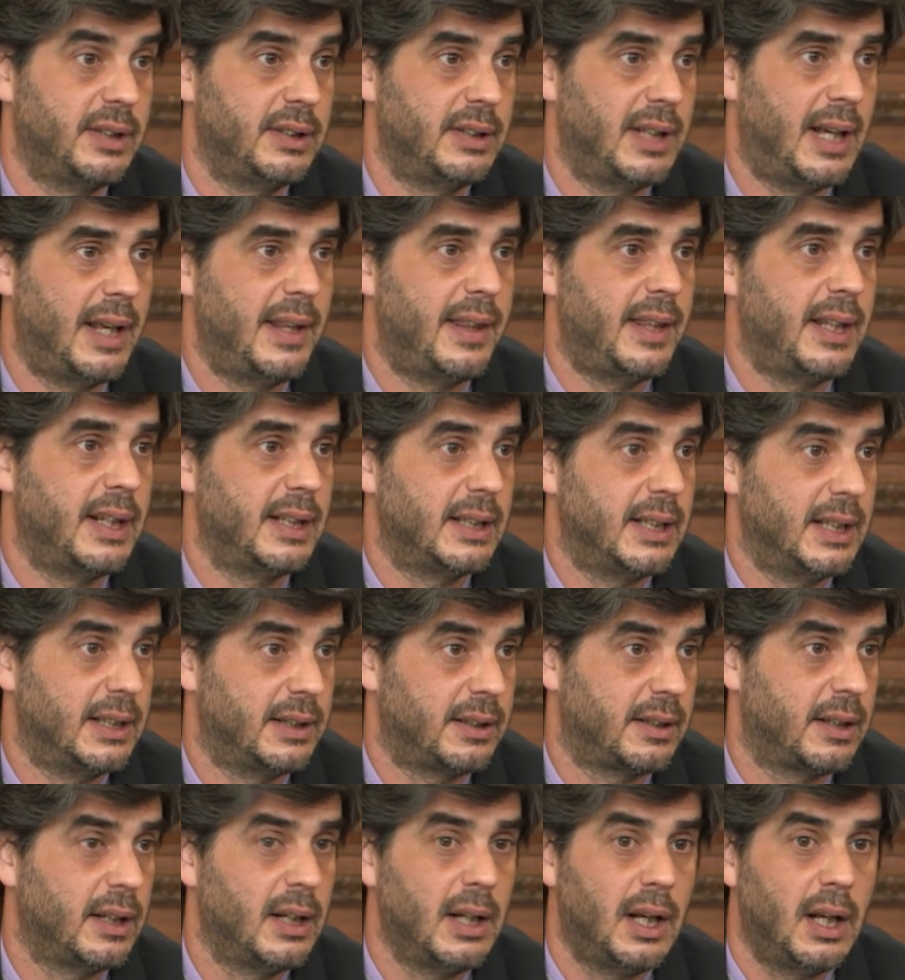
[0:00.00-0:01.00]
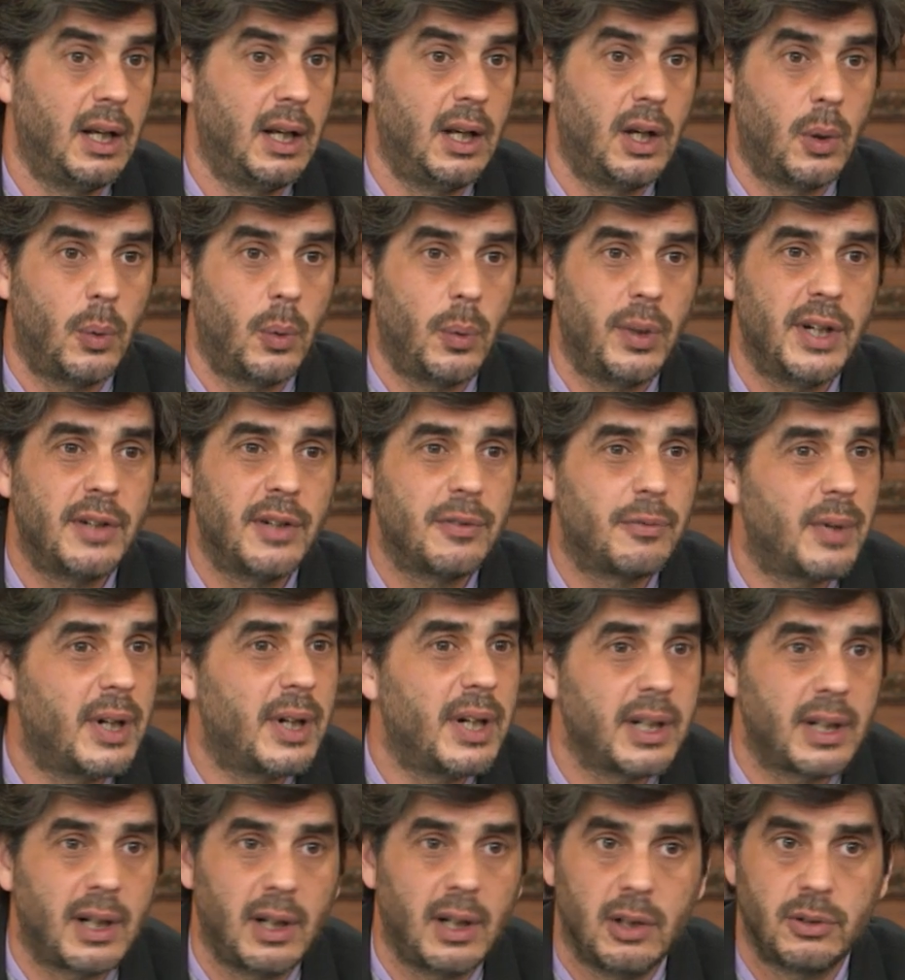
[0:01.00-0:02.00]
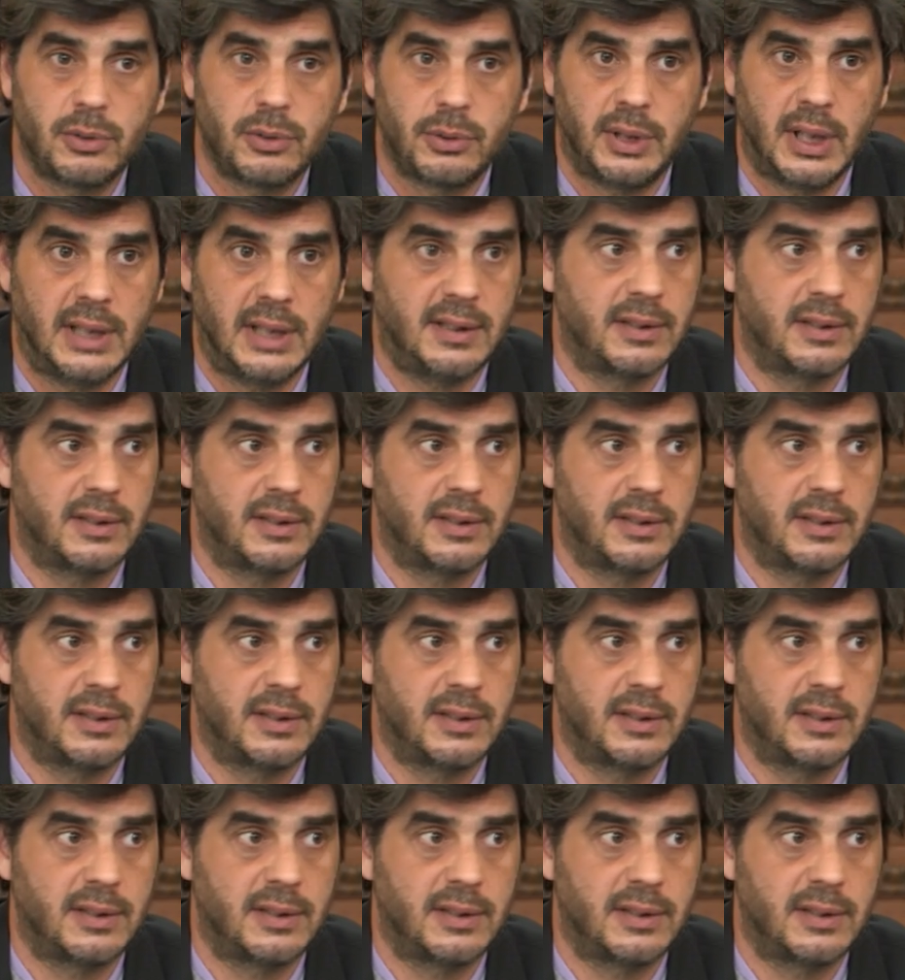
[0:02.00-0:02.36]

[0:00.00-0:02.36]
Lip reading: And I think that we are very close